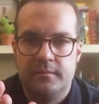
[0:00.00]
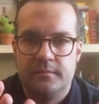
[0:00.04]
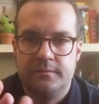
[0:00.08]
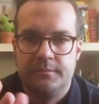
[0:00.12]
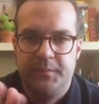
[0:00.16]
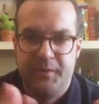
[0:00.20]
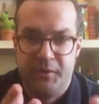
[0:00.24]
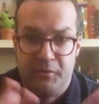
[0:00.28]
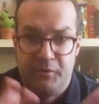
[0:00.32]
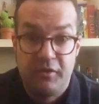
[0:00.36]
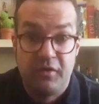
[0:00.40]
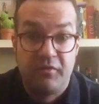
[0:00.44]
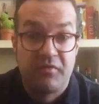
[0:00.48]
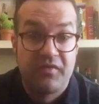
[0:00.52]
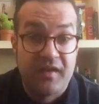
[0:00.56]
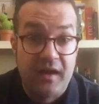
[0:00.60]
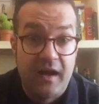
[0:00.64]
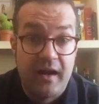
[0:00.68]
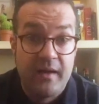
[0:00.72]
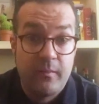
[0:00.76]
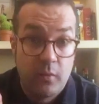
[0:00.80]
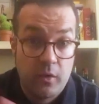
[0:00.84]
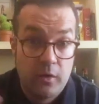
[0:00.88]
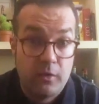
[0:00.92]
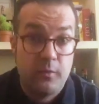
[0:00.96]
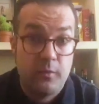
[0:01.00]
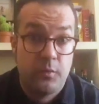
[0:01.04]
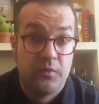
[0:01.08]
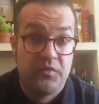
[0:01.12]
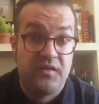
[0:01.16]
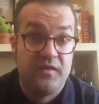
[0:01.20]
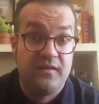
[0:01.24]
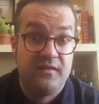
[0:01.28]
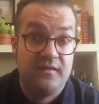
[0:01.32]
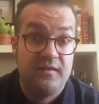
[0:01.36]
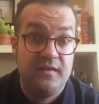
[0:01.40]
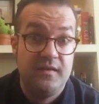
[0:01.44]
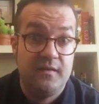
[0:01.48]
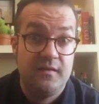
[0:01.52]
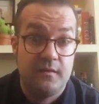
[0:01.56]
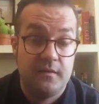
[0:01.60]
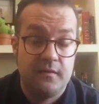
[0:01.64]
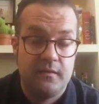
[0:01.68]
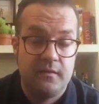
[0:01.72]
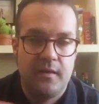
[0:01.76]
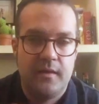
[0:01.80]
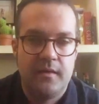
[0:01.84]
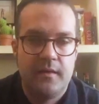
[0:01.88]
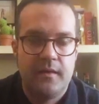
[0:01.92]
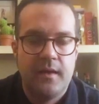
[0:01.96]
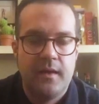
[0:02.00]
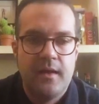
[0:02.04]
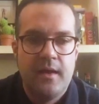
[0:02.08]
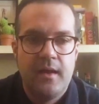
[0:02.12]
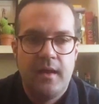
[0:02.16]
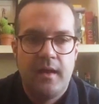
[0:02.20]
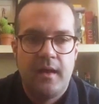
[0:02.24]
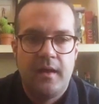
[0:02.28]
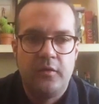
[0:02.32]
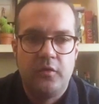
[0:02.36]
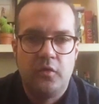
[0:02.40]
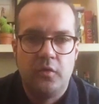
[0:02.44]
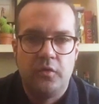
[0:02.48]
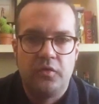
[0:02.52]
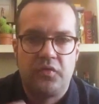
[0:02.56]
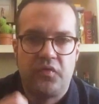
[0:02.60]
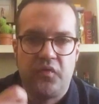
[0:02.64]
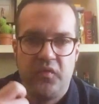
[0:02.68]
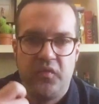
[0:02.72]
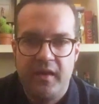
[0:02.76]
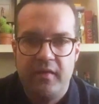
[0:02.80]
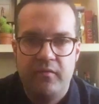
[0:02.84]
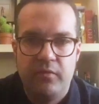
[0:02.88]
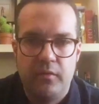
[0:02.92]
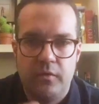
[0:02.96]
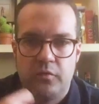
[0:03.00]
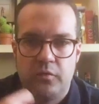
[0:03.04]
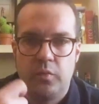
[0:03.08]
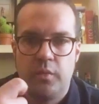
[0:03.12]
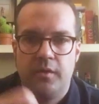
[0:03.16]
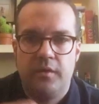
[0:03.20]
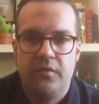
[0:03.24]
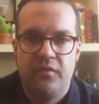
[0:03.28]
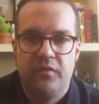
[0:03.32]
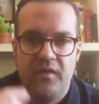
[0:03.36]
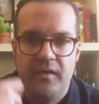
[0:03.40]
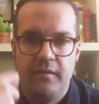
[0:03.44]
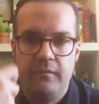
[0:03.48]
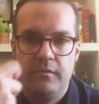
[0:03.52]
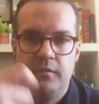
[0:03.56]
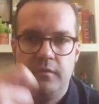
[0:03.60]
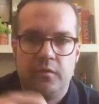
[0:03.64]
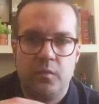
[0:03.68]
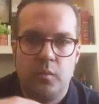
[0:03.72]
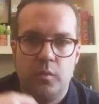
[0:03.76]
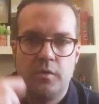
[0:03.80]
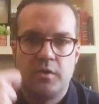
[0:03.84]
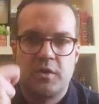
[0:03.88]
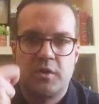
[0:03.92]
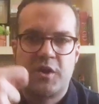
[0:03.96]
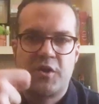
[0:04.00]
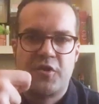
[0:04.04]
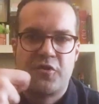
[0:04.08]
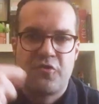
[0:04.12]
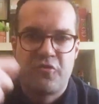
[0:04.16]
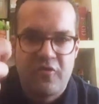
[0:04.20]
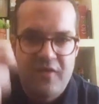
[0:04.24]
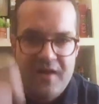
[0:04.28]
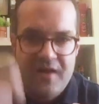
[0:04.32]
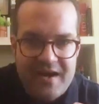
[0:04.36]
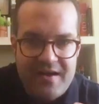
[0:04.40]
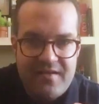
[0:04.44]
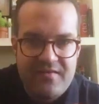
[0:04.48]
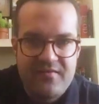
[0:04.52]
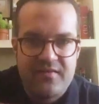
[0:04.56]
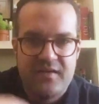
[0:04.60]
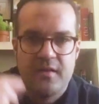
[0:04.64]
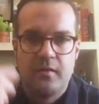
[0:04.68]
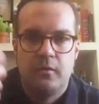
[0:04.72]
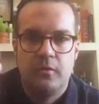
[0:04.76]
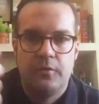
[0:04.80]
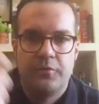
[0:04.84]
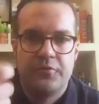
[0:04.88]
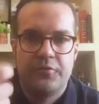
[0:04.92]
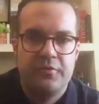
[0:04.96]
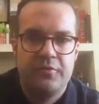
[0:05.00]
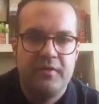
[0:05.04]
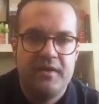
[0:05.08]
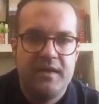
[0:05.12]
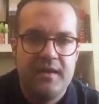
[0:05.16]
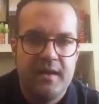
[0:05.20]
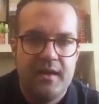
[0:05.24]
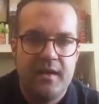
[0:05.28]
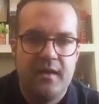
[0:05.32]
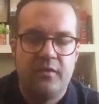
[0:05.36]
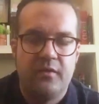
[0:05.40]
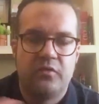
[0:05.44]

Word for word: period of time where it was in season, and and those flavors were the flavors you were craving all through the year.